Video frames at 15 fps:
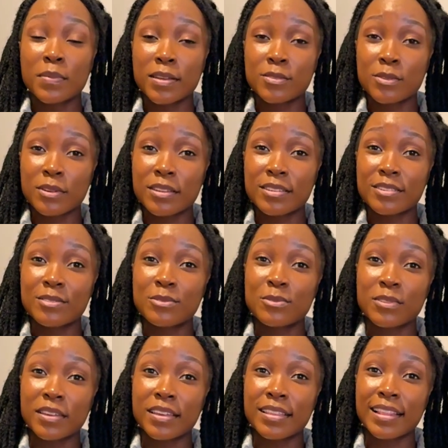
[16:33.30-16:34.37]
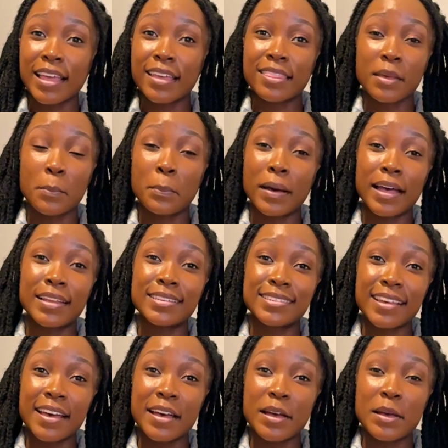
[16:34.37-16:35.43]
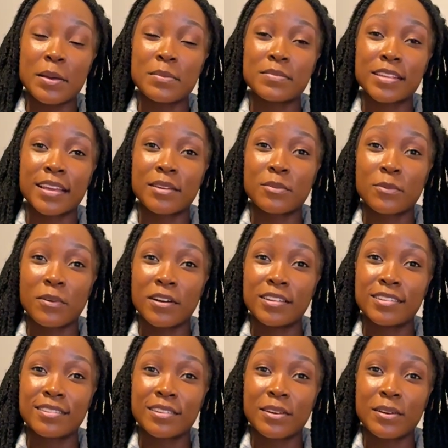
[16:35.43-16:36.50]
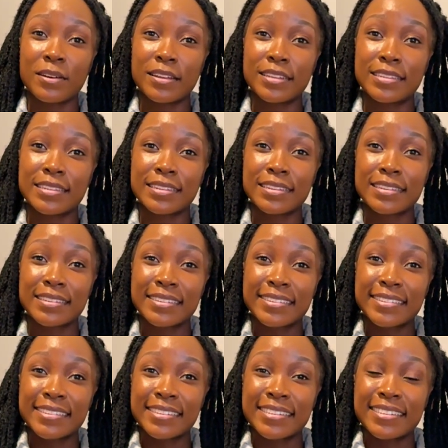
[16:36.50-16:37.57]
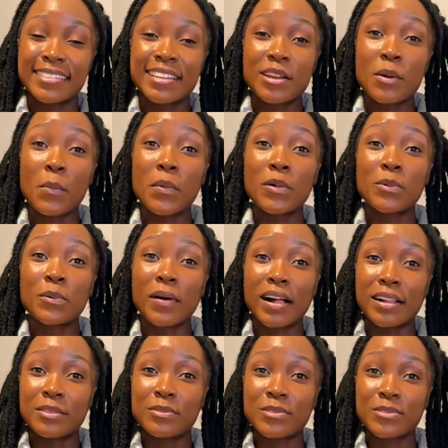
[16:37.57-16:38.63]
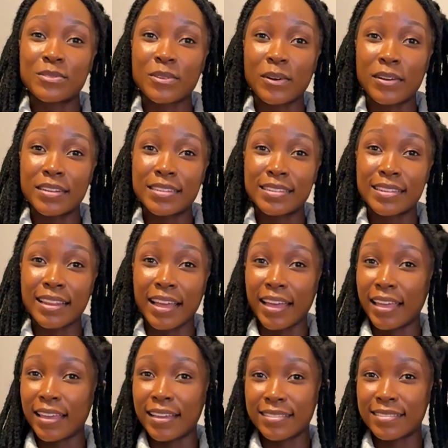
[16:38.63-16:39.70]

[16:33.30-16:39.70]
person is doing like the part time and what's not. Yep the normal world was not like